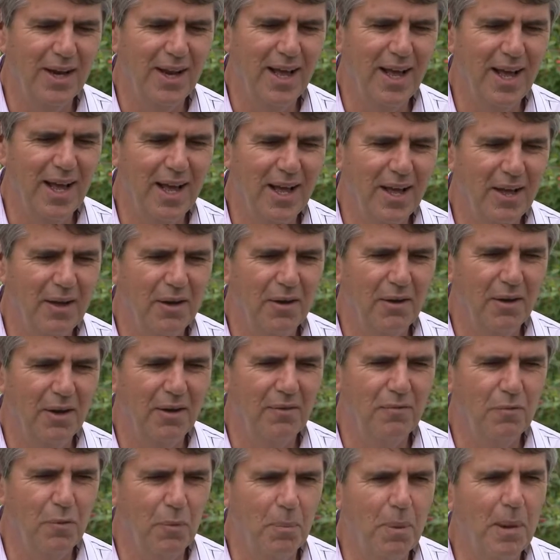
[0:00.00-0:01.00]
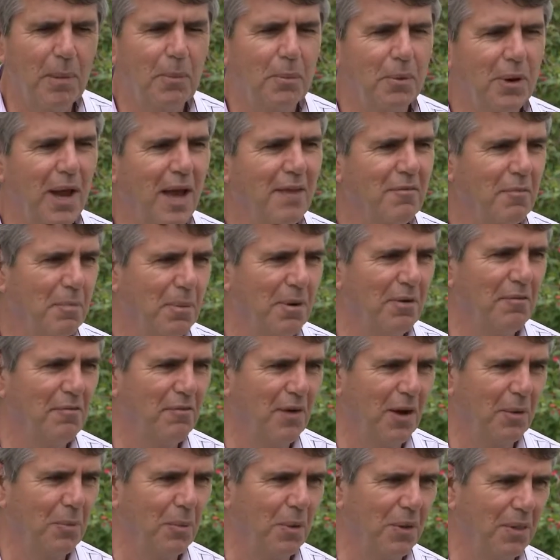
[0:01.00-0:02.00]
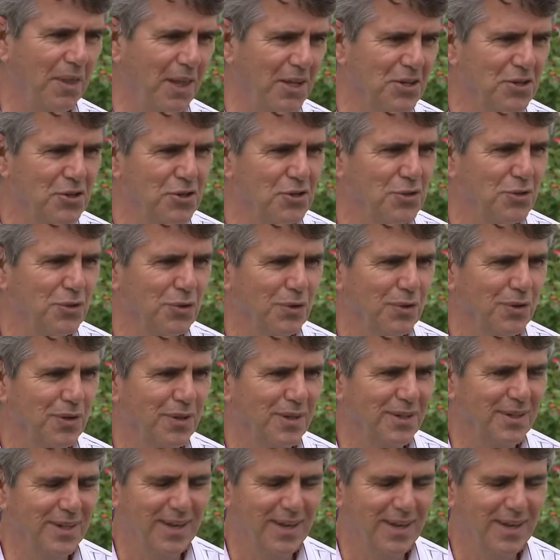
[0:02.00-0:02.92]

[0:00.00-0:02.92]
for people to have a bit of fun with, as you saw